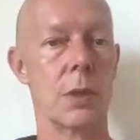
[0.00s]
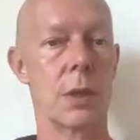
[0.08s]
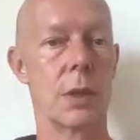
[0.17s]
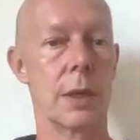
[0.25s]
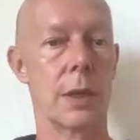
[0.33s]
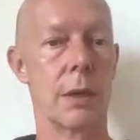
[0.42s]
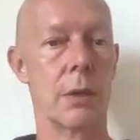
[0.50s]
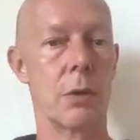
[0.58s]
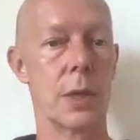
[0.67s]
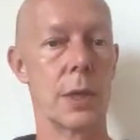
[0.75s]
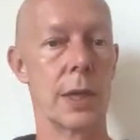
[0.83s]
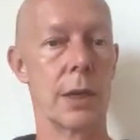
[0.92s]
and
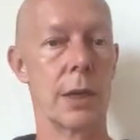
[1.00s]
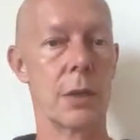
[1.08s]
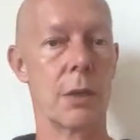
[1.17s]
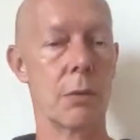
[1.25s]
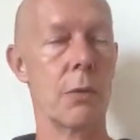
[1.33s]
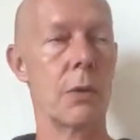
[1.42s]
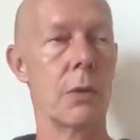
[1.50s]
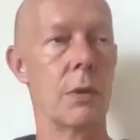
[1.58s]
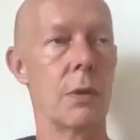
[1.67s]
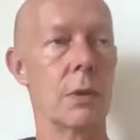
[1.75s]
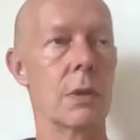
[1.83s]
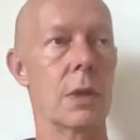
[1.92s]
using that as
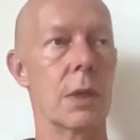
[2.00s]
confidence.